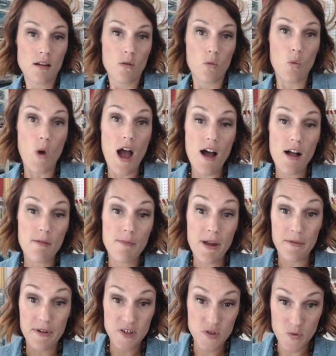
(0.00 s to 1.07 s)
While my
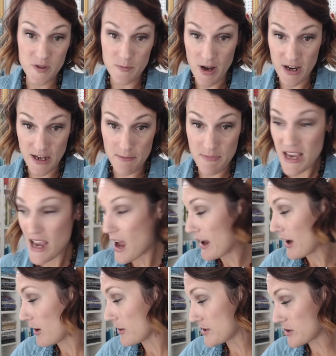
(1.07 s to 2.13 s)
wrist was bugging me, I
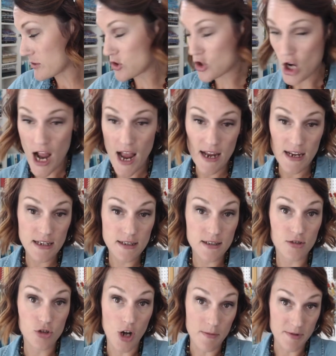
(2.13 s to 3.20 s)
also tried
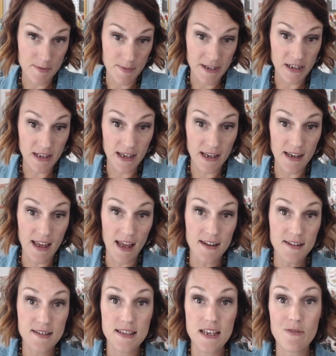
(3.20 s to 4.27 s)
drop spindling
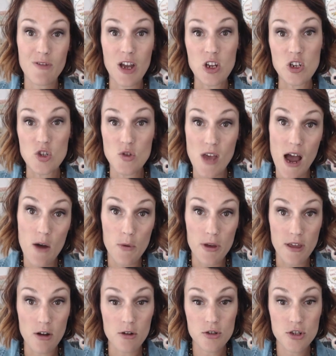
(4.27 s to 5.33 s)
again to see if I could do that
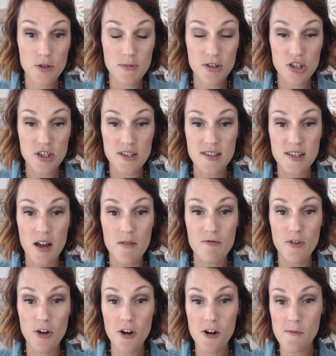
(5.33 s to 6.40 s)
without too much
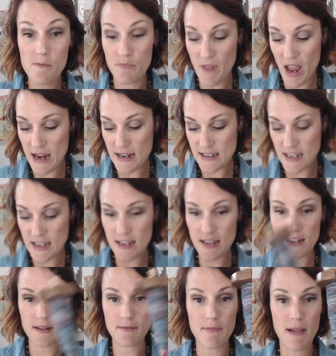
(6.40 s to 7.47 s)
discomfort. I
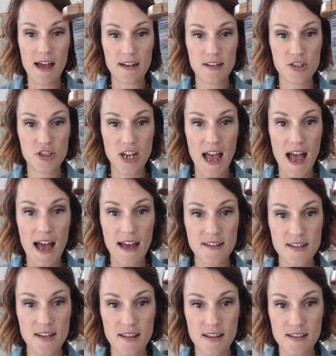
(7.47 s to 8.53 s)
did manage to add
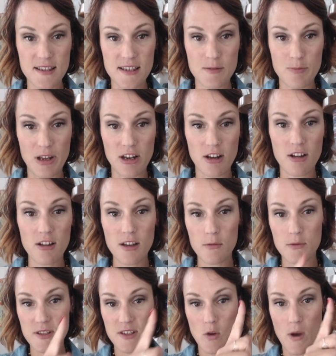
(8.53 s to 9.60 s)
to this spindle. It
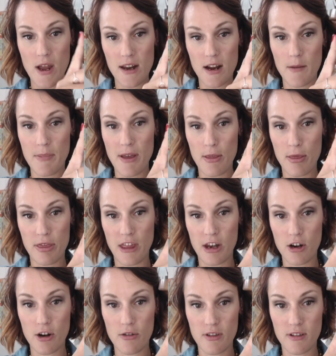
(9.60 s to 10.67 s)
was quite a bit
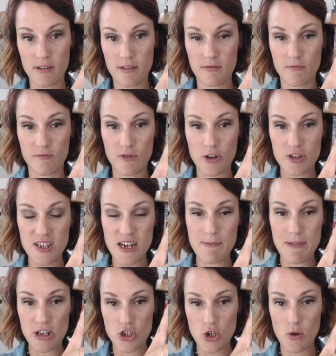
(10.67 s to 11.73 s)
thinner the first time
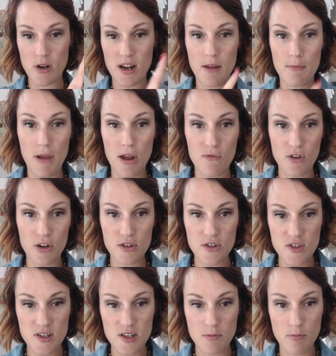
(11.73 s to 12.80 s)
I showed it in my
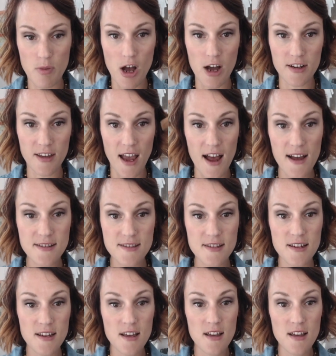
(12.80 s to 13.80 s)
first podcast.